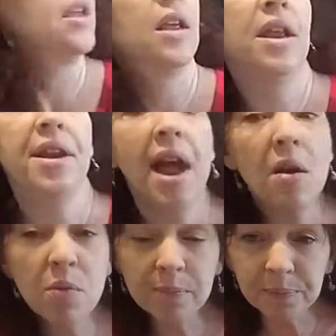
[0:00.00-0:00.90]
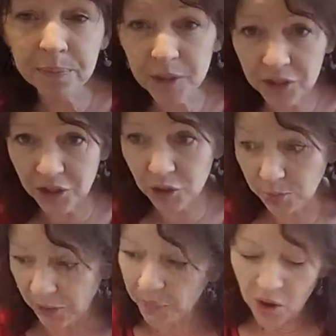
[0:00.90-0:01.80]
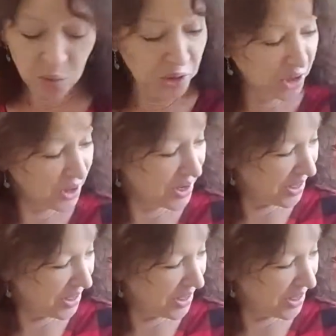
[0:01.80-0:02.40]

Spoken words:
And now, excuse me, what you're going